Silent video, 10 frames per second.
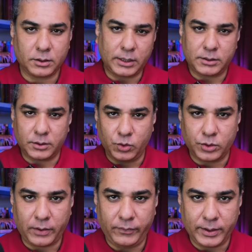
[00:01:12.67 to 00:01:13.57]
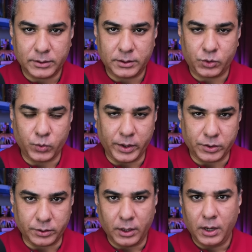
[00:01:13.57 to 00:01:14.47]
that's the geographical
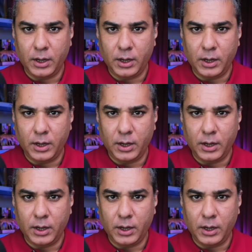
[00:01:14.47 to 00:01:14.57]
situation.